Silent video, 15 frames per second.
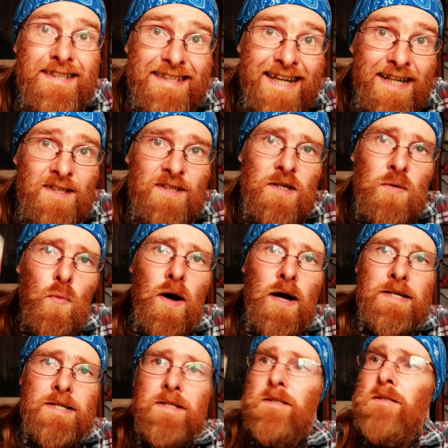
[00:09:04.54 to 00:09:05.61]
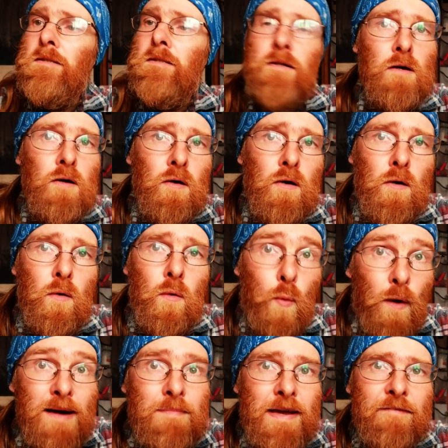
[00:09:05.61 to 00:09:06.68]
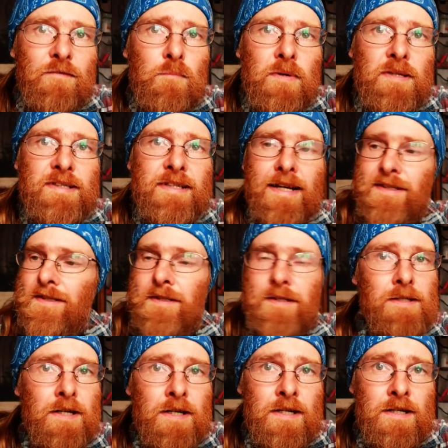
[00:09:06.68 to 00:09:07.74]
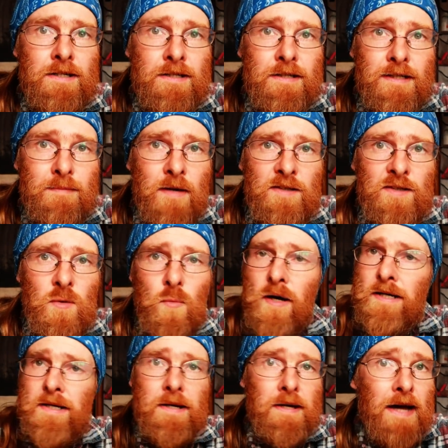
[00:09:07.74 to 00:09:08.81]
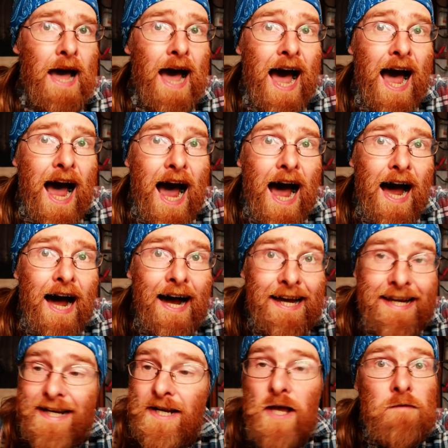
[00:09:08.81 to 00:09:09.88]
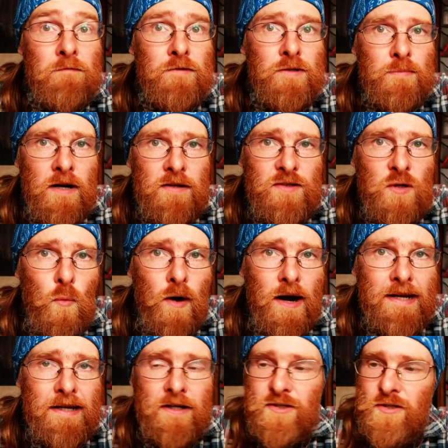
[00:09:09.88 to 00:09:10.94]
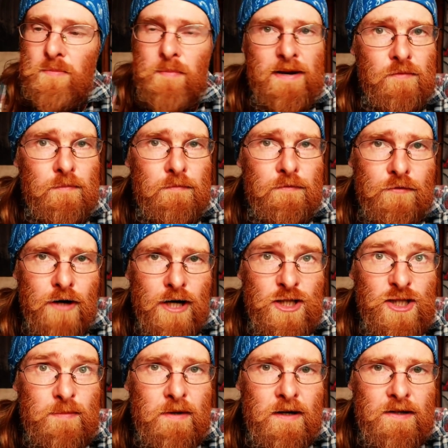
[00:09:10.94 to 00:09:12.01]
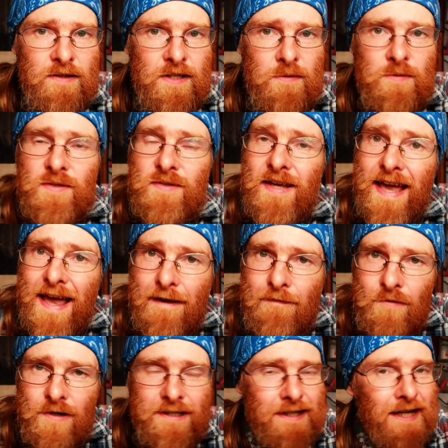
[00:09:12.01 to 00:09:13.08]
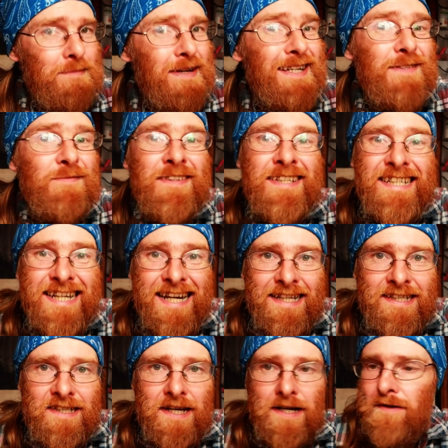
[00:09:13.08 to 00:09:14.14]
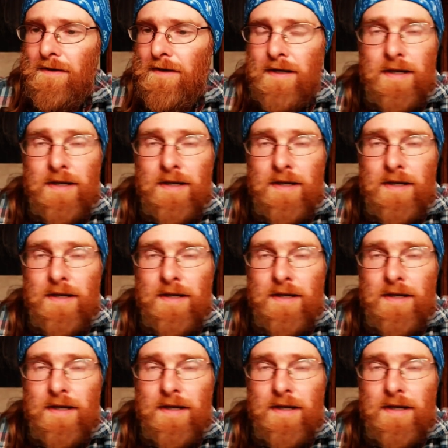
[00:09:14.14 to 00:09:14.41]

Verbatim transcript: Passata wine. Wine made from Passata. Tomato wine. I love tomato wine, I do, made from fresh tomatoes every time. It's fantastic.